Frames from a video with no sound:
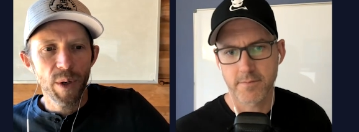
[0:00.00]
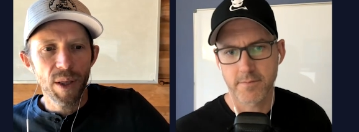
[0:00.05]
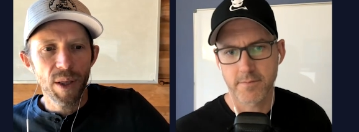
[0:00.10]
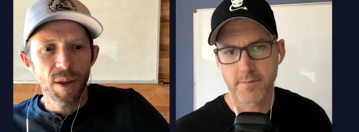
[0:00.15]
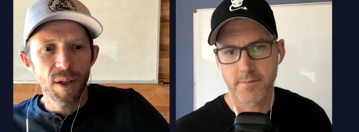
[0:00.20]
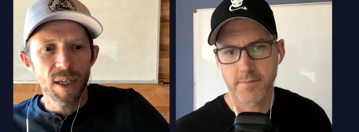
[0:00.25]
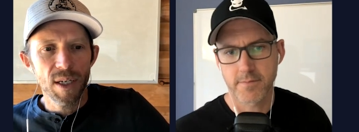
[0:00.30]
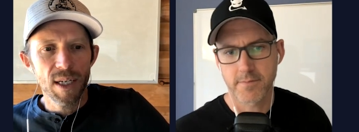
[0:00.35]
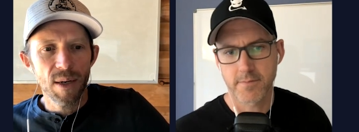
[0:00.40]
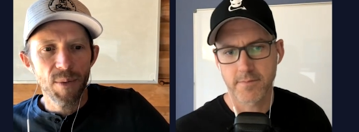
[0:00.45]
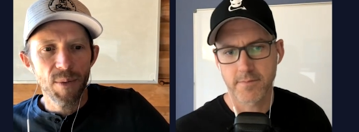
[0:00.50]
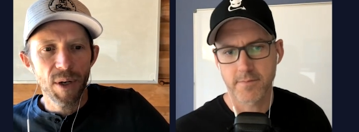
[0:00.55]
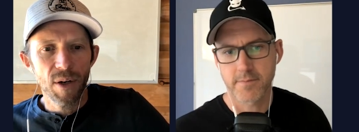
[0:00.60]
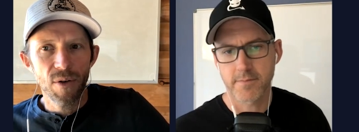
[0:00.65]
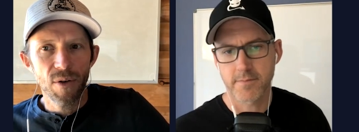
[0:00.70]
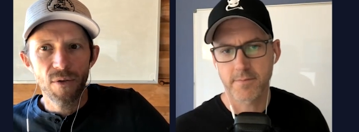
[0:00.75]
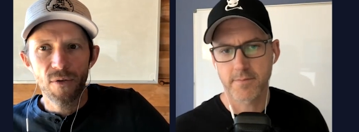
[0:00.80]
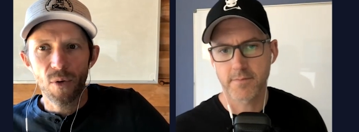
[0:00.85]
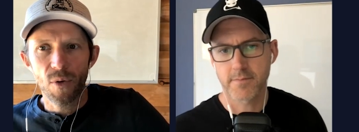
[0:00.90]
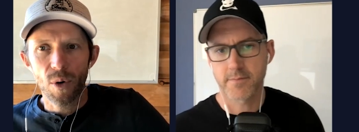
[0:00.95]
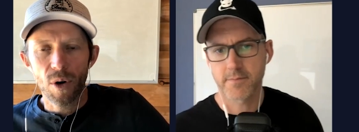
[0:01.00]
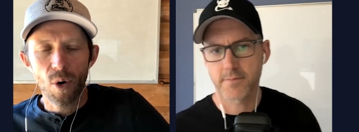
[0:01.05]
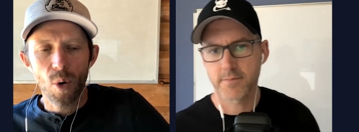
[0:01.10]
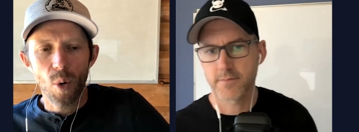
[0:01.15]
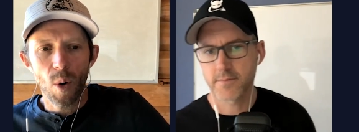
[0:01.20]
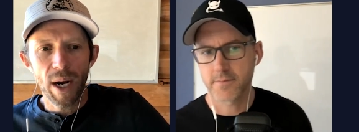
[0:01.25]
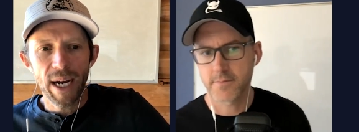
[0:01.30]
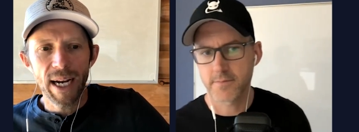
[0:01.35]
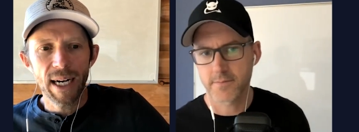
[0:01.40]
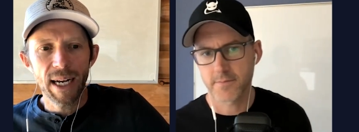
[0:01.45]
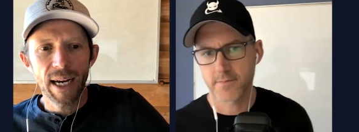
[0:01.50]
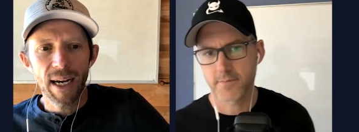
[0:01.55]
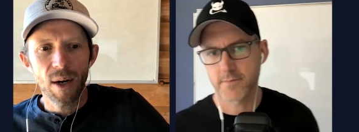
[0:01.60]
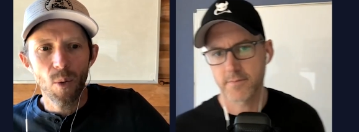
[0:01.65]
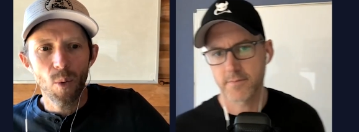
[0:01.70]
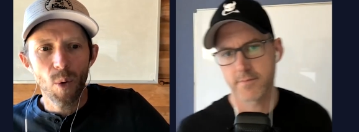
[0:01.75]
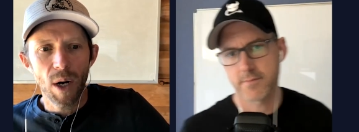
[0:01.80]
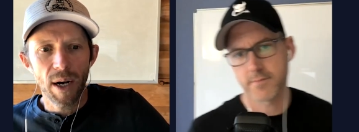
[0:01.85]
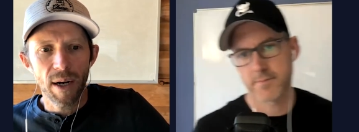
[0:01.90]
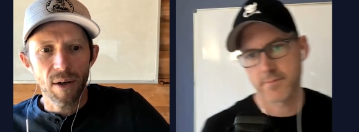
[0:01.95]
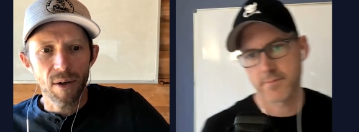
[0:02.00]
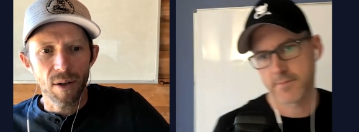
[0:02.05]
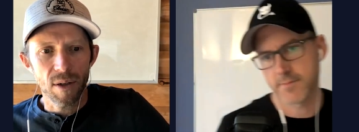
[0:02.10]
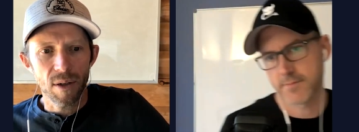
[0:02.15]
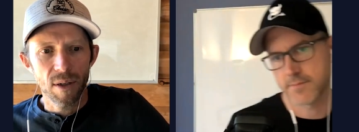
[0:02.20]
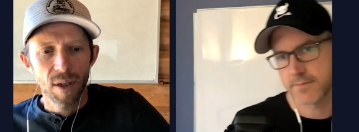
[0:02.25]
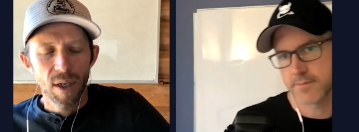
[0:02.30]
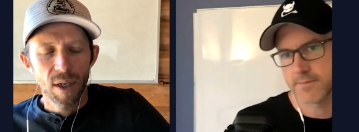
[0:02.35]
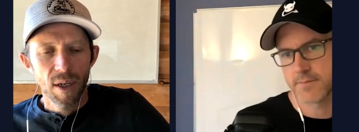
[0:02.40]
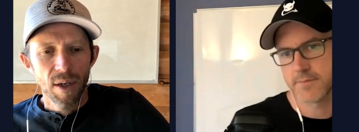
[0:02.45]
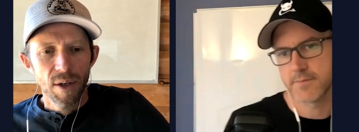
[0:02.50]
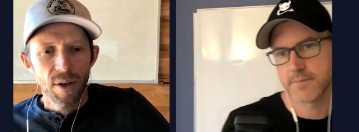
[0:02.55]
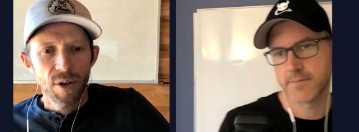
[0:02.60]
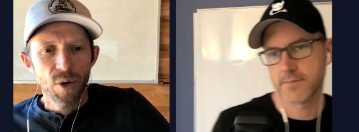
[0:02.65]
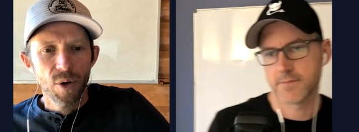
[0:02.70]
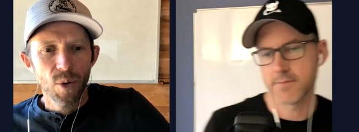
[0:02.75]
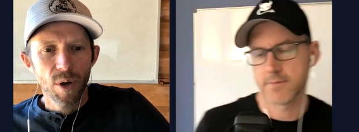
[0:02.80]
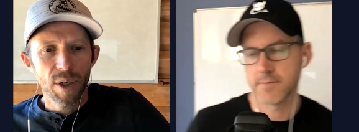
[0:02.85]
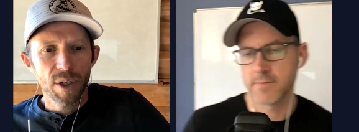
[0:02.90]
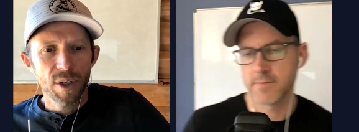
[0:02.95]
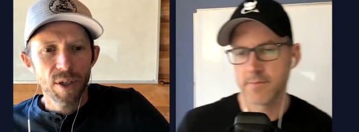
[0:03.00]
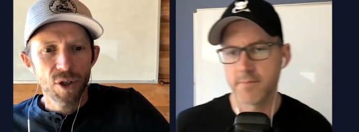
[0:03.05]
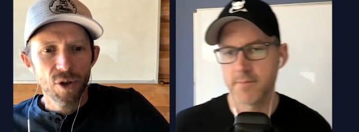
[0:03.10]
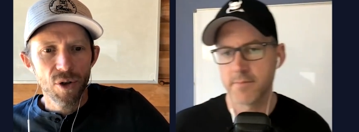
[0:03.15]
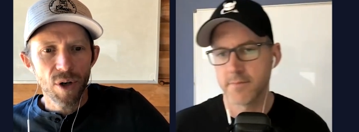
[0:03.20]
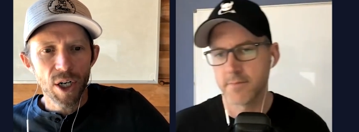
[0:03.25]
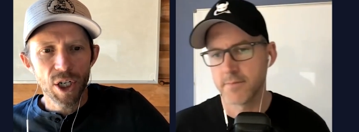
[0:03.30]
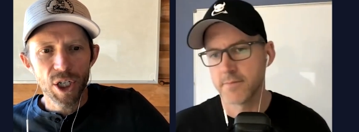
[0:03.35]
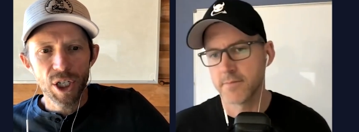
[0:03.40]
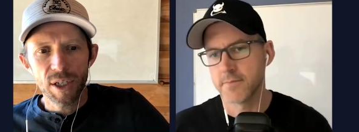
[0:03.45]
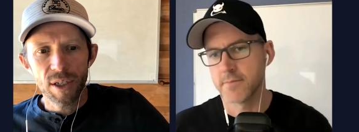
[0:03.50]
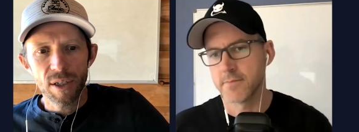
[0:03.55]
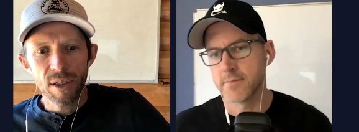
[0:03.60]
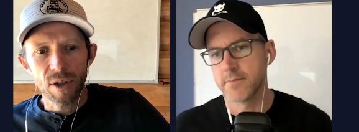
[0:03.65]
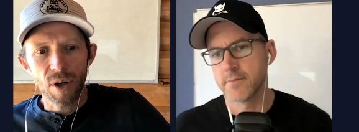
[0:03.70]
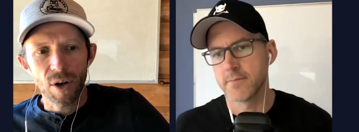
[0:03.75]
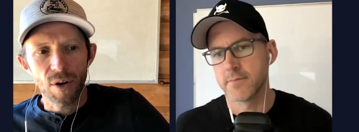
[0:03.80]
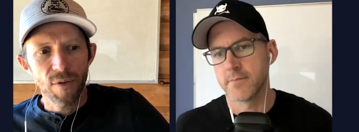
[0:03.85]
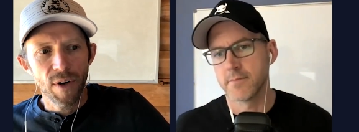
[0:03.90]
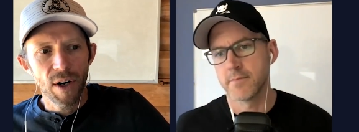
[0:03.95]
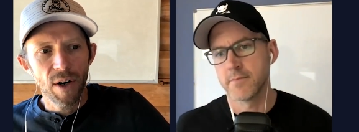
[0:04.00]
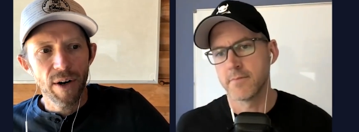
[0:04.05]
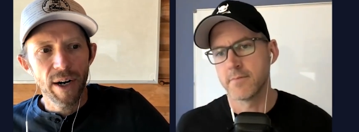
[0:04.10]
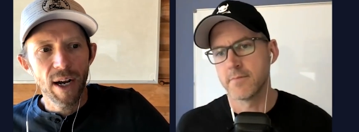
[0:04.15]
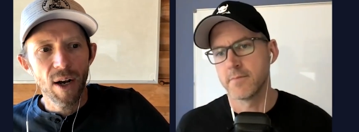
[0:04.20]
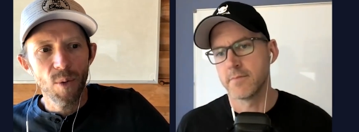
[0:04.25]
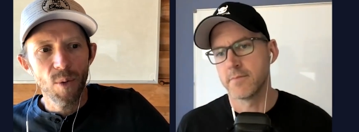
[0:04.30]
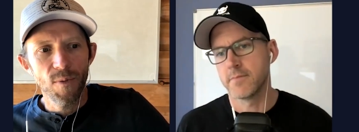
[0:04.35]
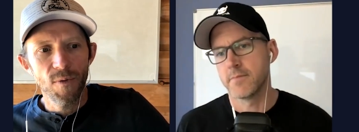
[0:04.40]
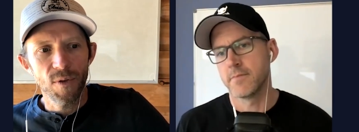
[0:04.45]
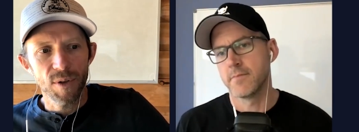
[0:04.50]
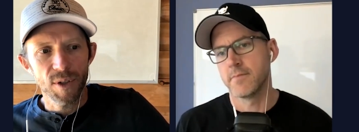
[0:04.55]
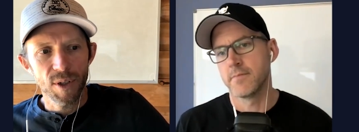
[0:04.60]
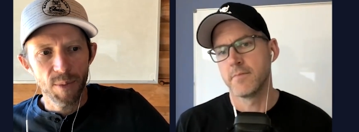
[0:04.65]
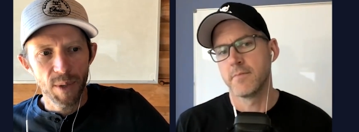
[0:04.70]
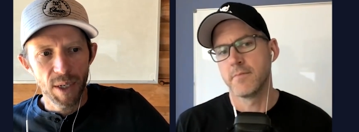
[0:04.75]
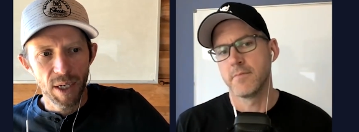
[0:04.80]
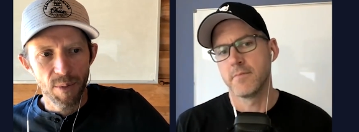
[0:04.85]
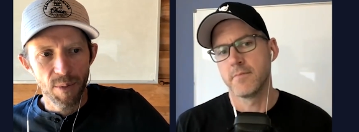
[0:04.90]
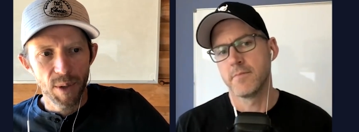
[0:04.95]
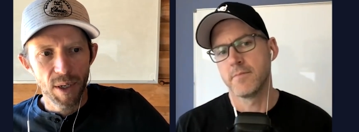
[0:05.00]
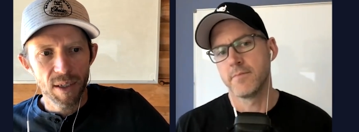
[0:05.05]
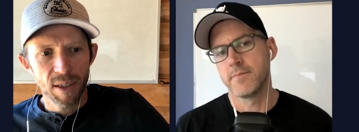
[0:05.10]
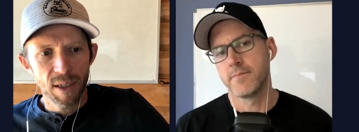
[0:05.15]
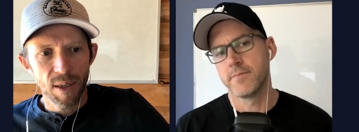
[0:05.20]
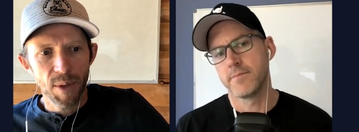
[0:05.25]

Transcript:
Speaker 1: with the Demon for quite a while. Your instructions are very helpful to me because